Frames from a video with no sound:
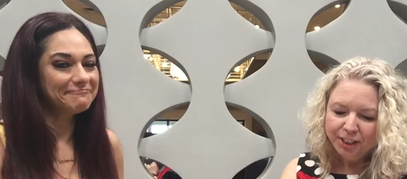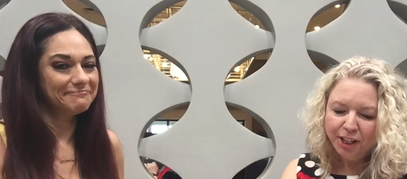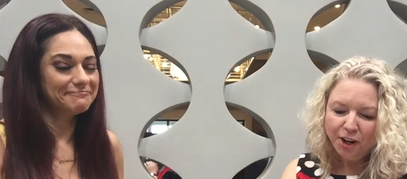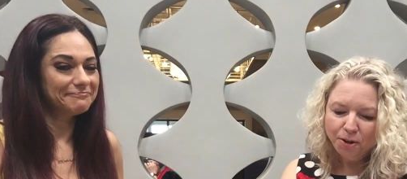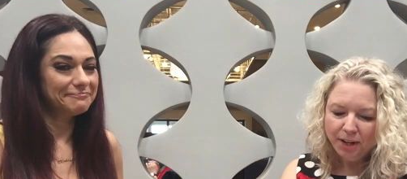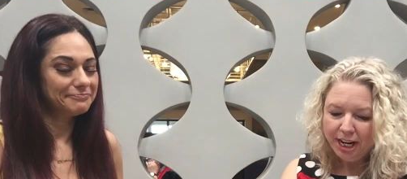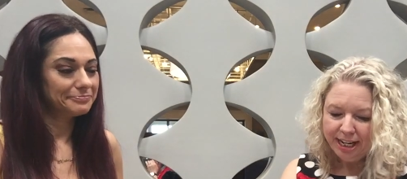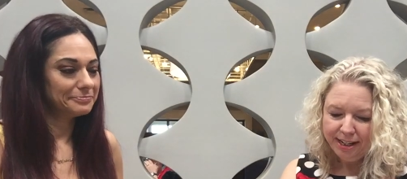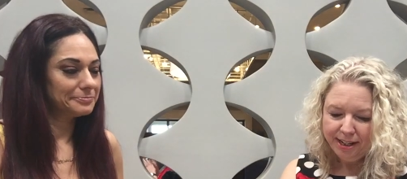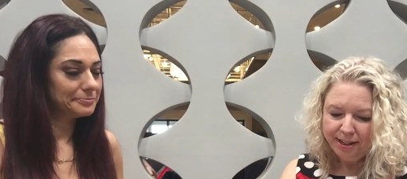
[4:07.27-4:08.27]
Speaker 1: So,
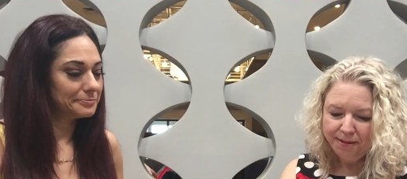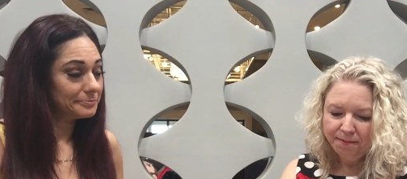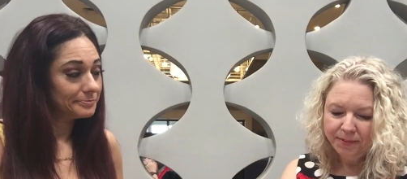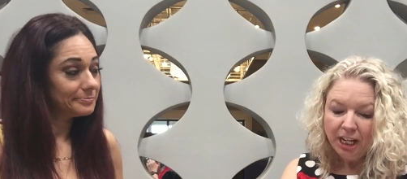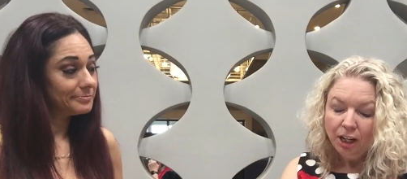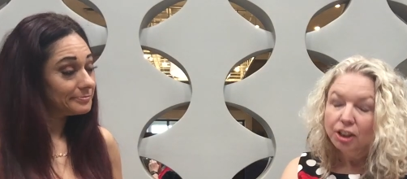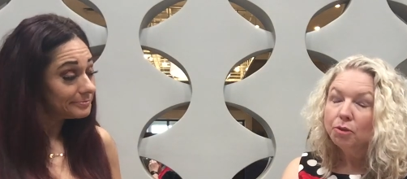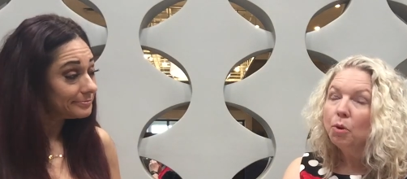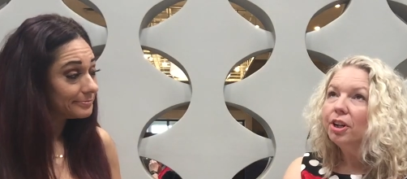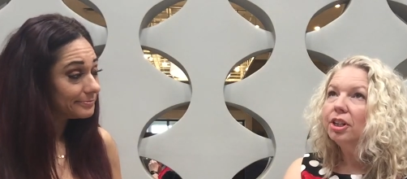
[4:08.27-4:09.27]

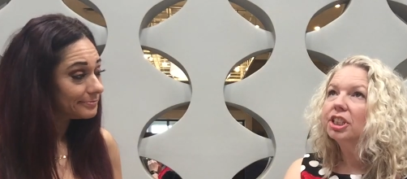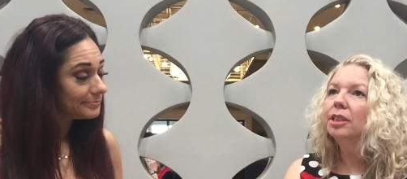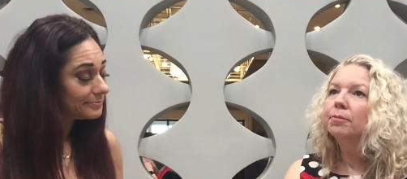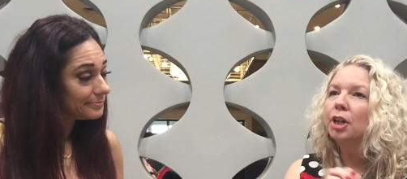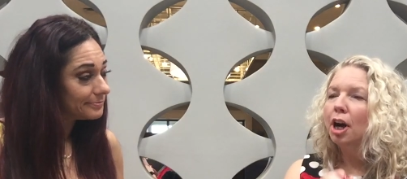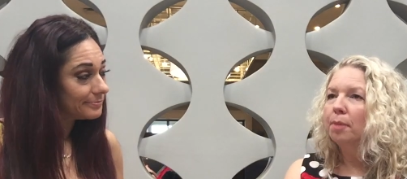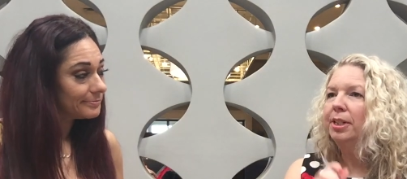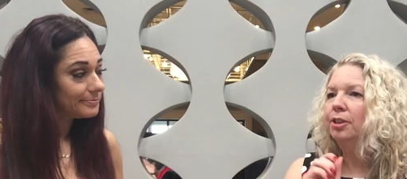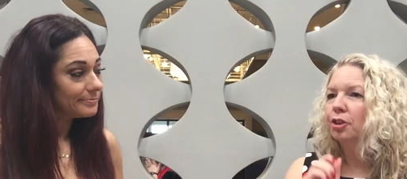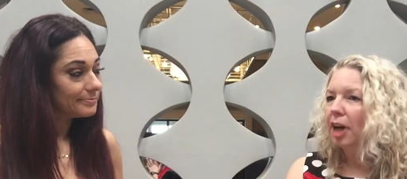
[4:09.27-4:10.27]
what are some
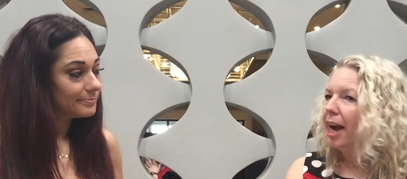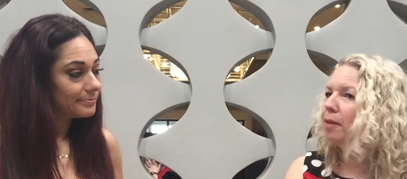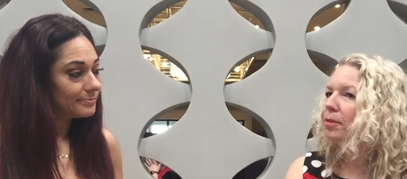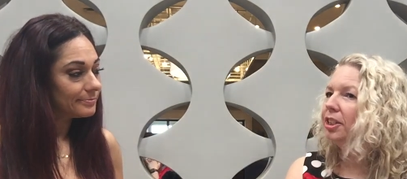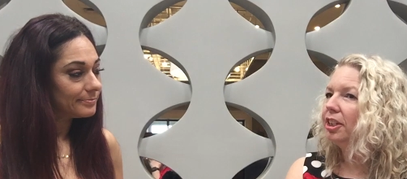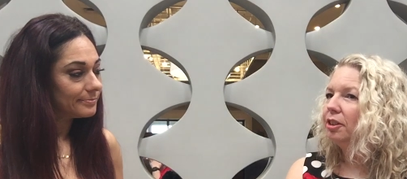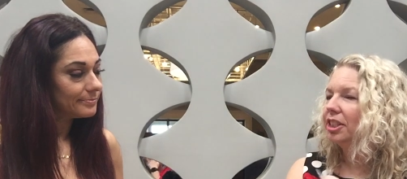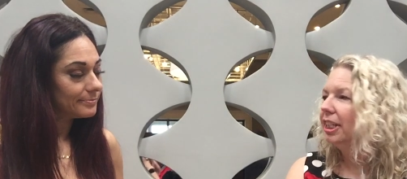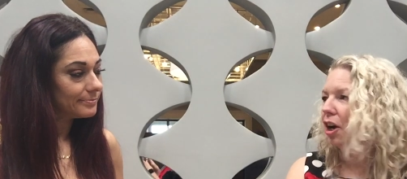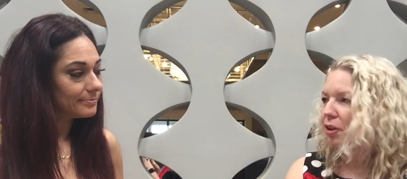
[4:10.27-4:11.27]
common traps that you
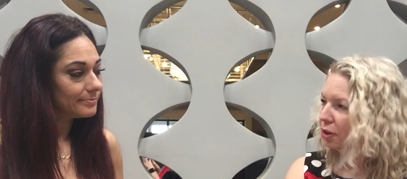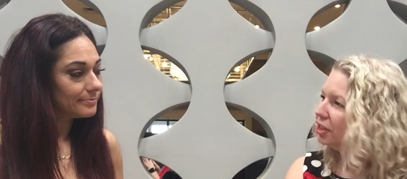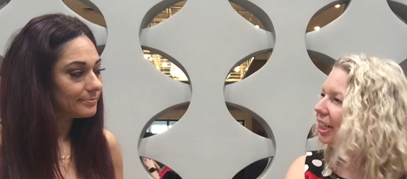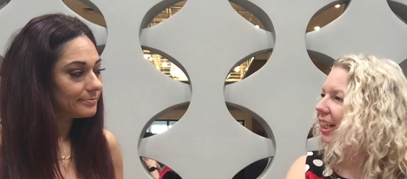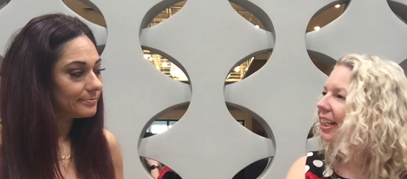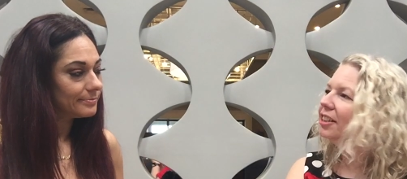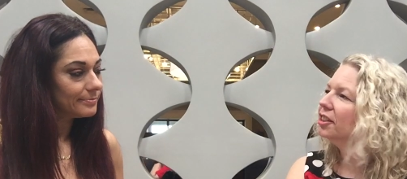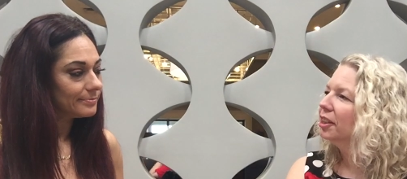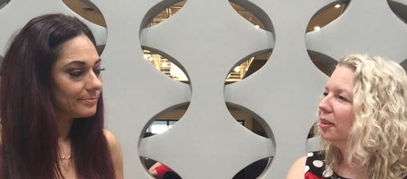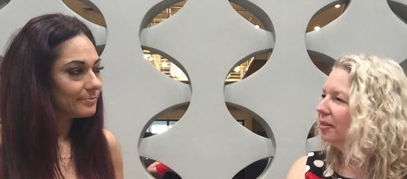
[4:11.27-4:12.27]
see authors getting
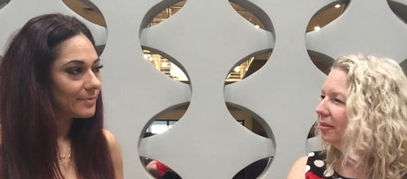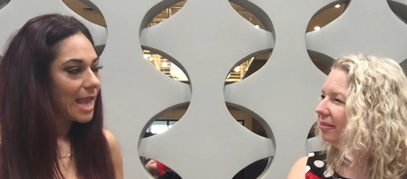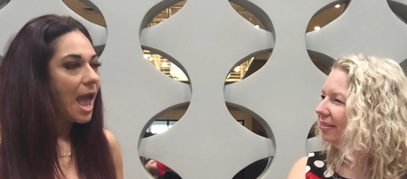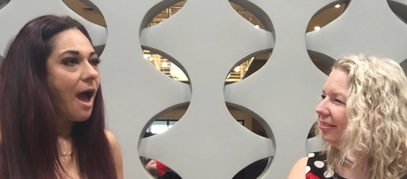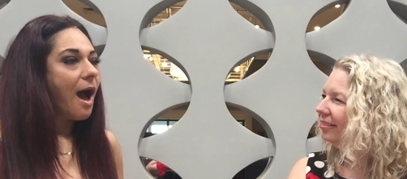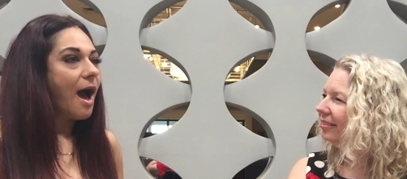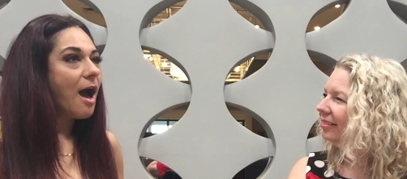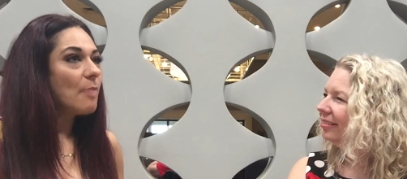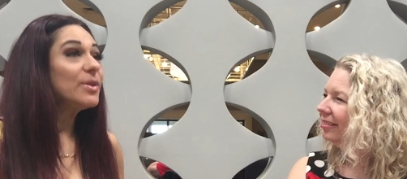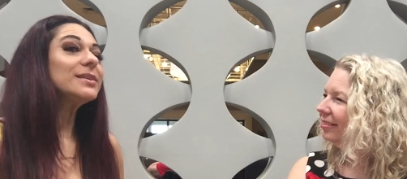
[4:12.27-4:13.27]
into?
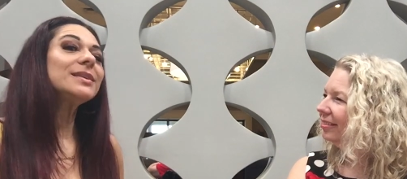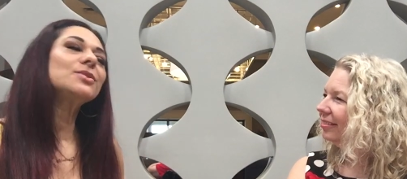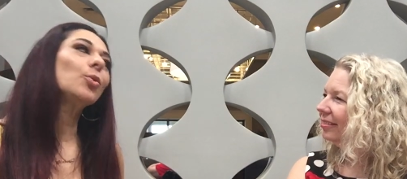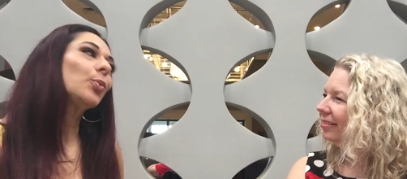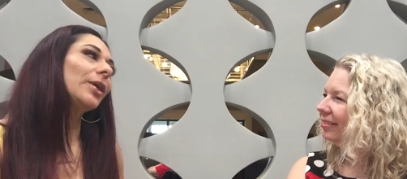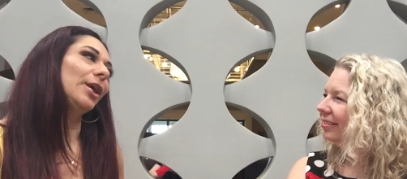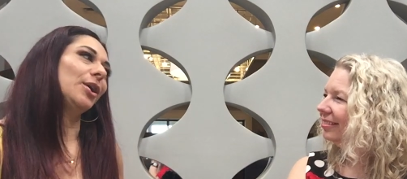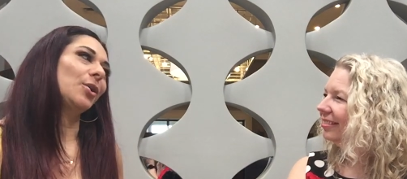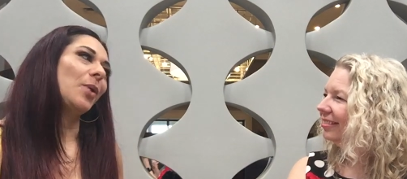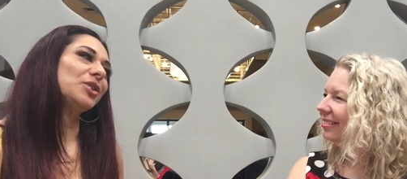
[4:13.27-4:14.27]
Speaker 2: This is a really
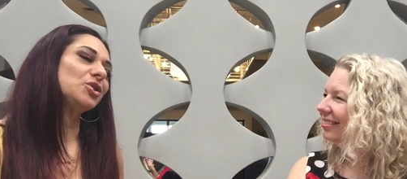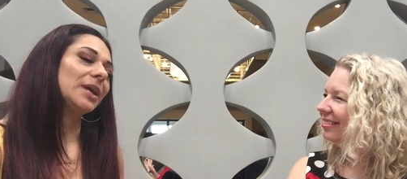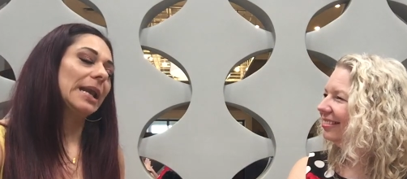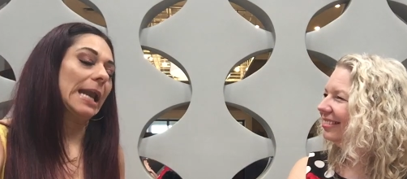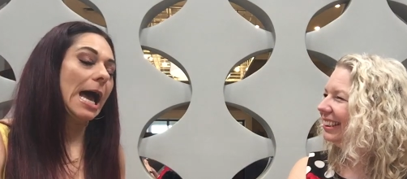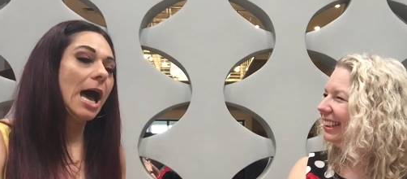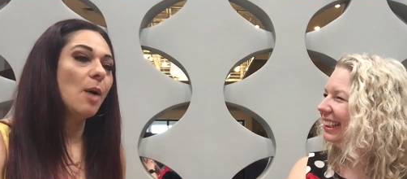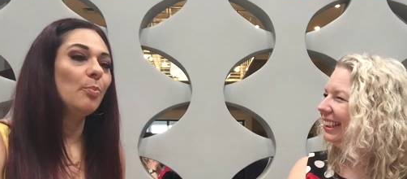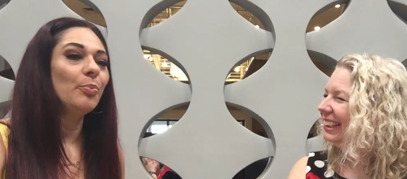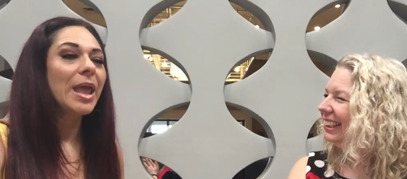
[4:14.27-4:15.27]
good question.
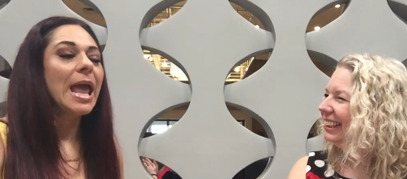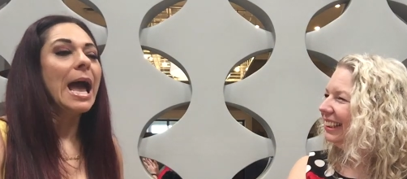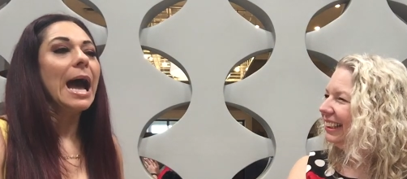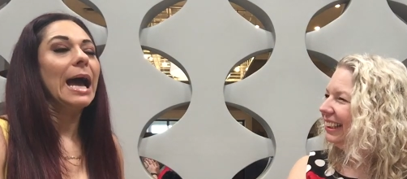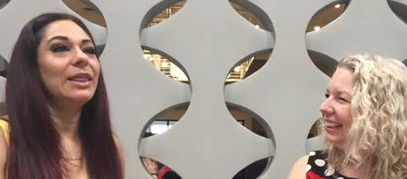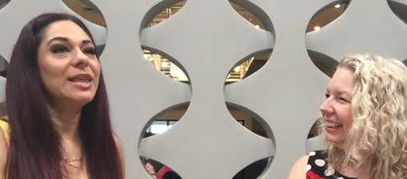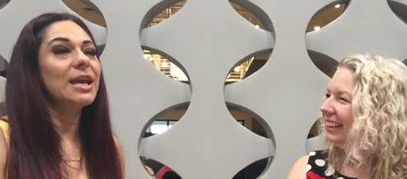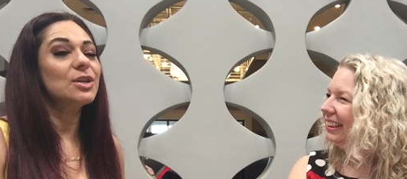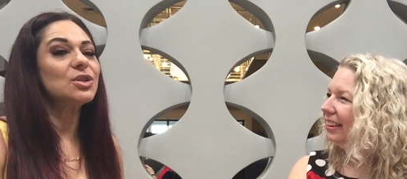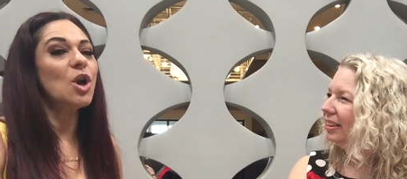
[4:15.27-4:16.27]
I
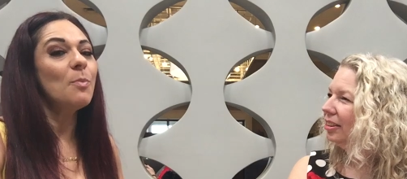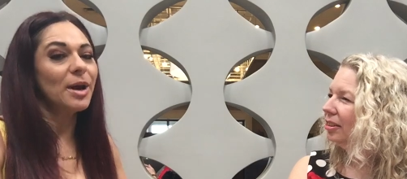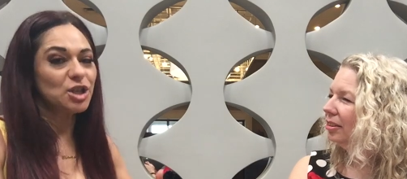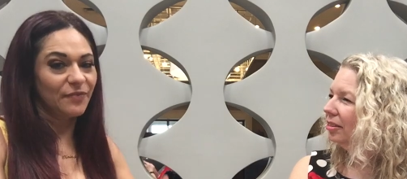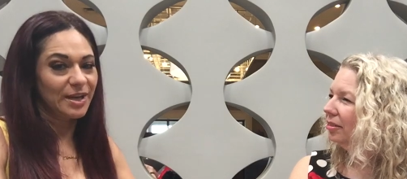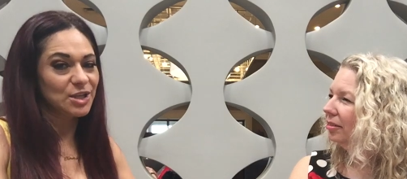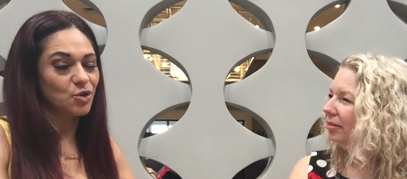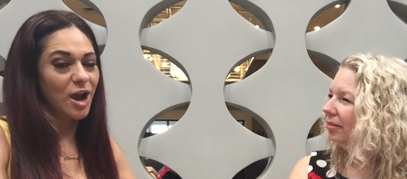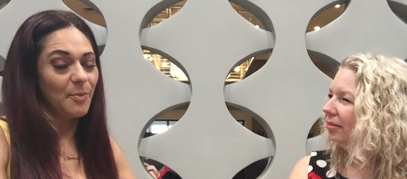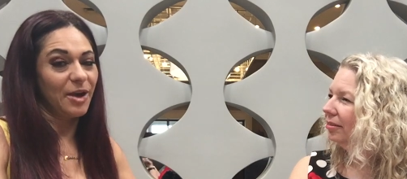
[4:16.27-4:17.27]
think so much of it is
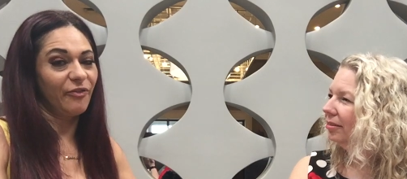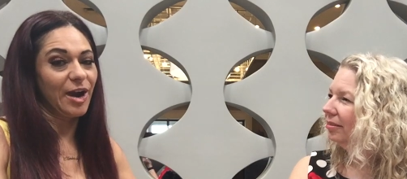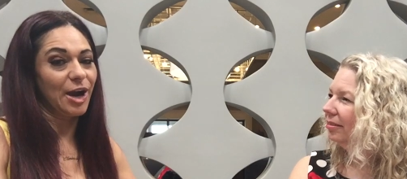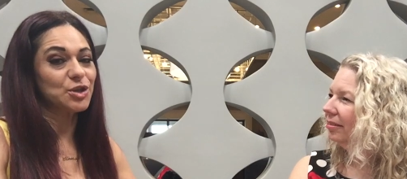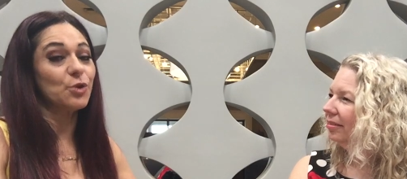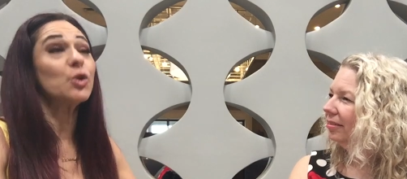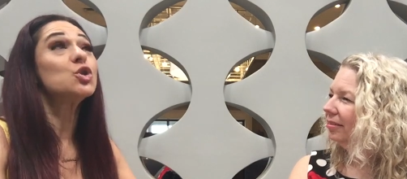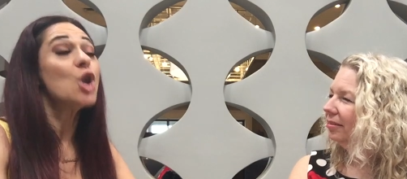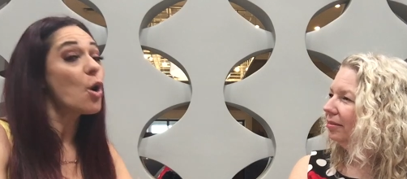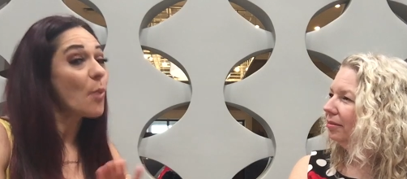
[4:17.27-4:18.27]
trial by fire, so
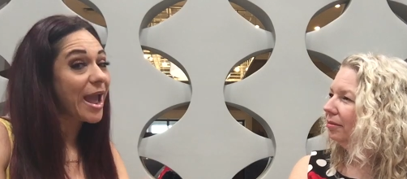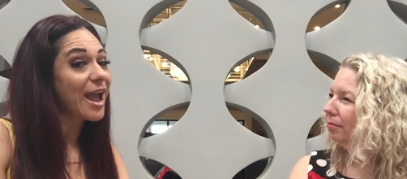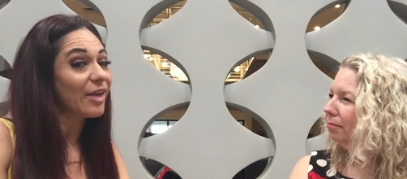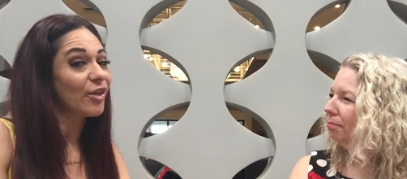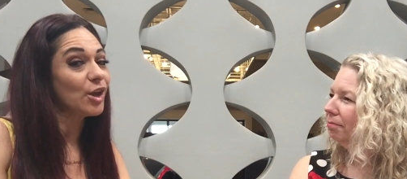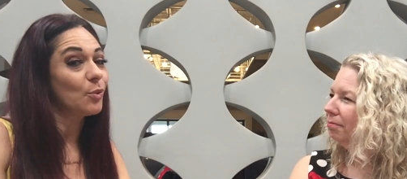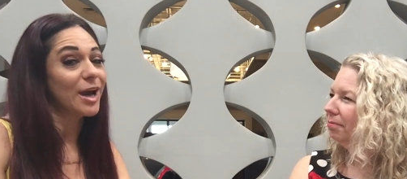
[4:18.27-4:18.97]
there's no way that you